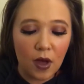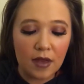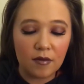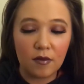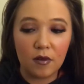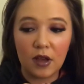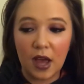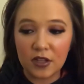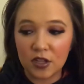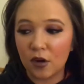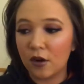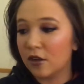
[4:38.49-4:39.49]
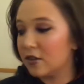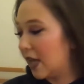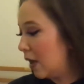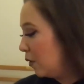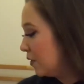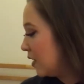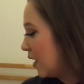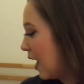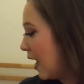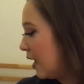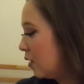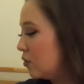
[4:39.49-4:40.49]
I got to go to their table
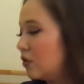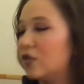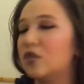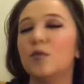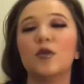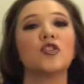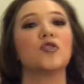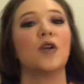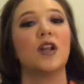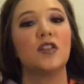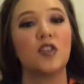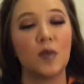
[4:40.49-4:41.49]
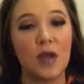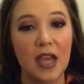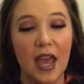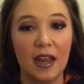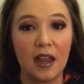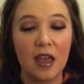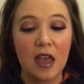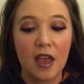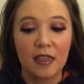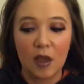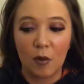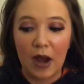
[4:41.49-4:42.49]
today. It was super short and sweet, and
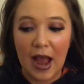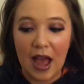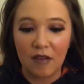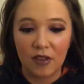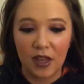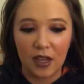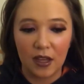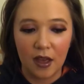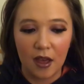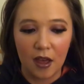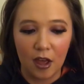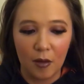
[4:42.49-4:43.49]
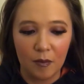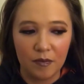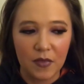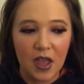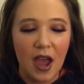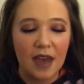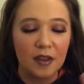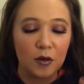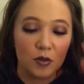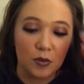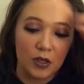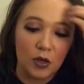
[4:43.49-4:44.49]
they were having, I thought it
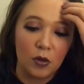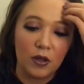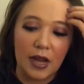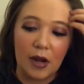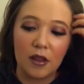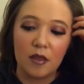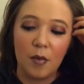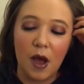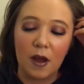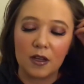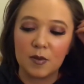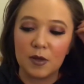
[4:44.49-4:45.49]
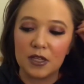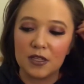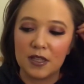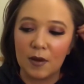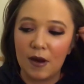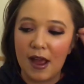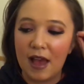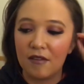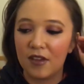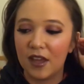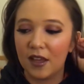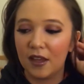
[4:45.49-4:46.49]
was really cool and out of the box because they were
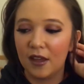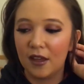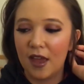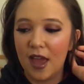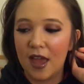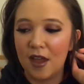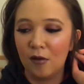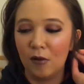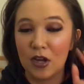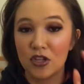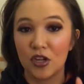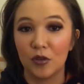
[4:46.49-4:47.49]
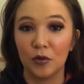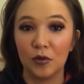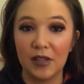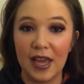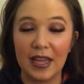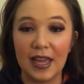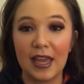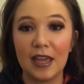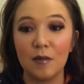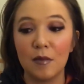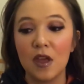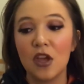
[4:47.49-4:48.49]
having a Russian roulette
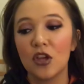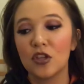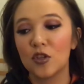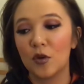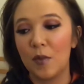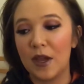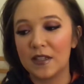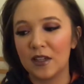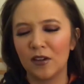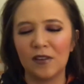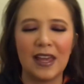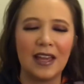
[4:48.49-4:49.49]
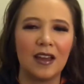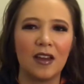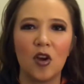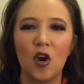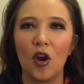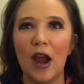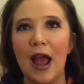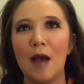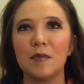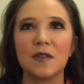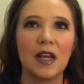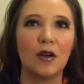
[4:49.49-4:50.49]
game. So or like craps.